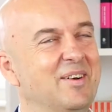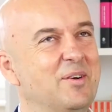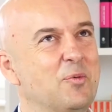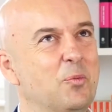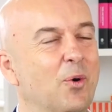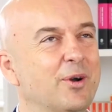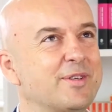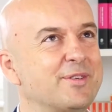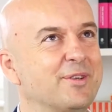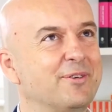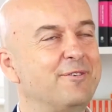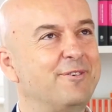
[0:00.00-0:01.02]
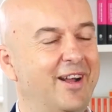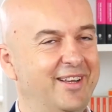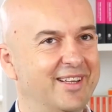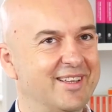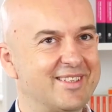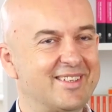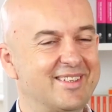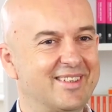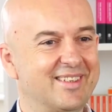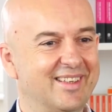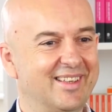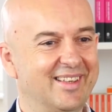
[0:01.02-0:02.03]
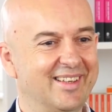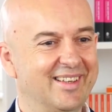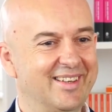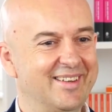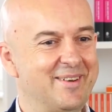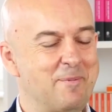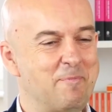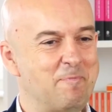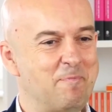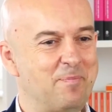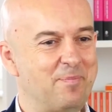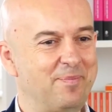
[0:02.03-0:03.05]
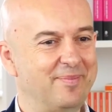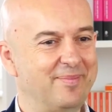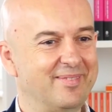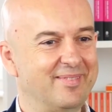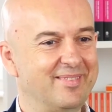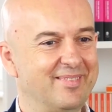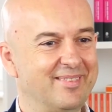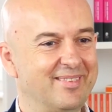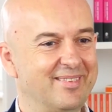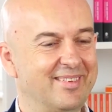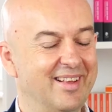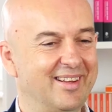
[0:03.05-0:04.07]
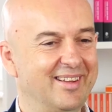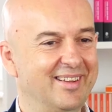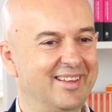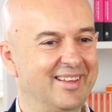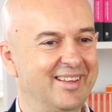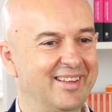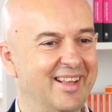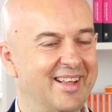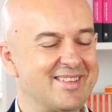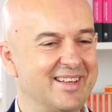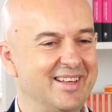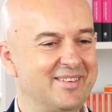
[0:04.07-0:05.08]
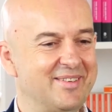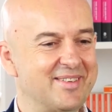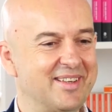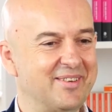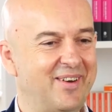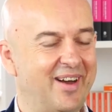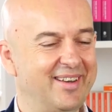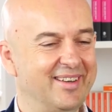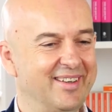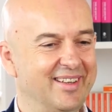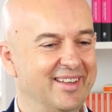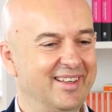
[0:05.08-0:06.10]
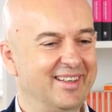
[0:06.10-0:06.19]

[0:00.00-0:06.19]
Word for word: Worst or funniest? Um, no, that's an interesting one. Uh, you, got, you